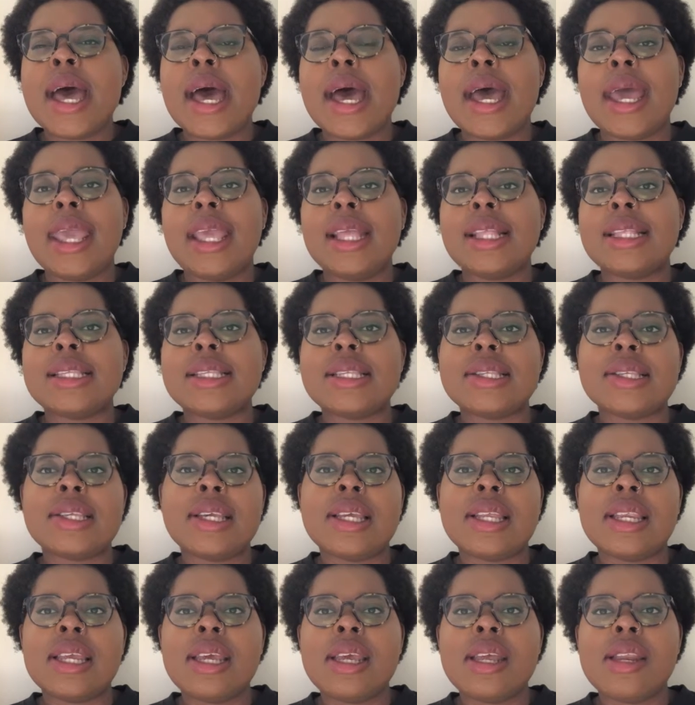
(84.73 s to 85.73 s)
I had
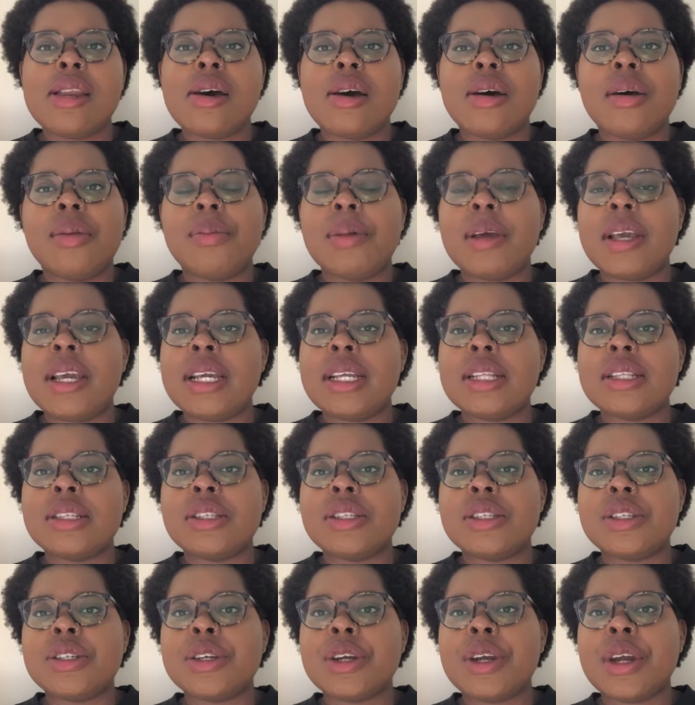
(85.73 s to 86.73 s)
seen it on my
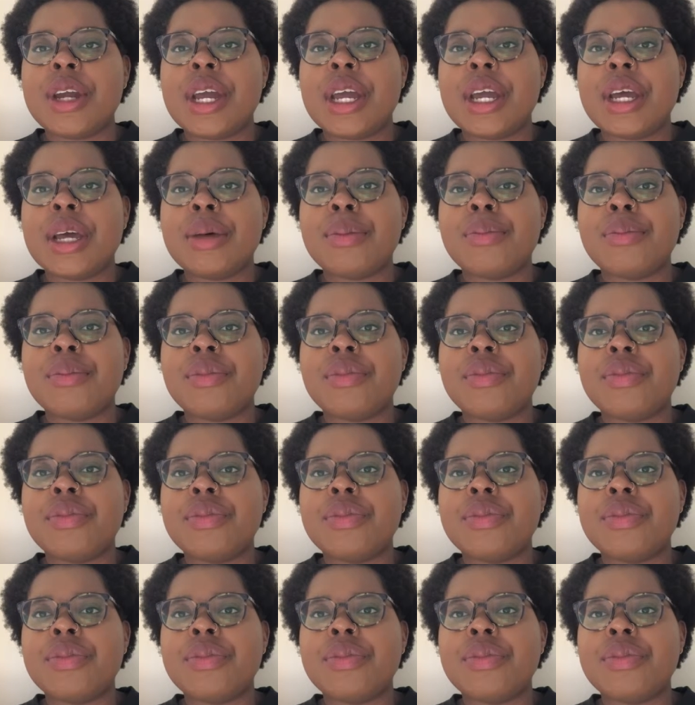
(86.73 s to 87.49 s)
Instagram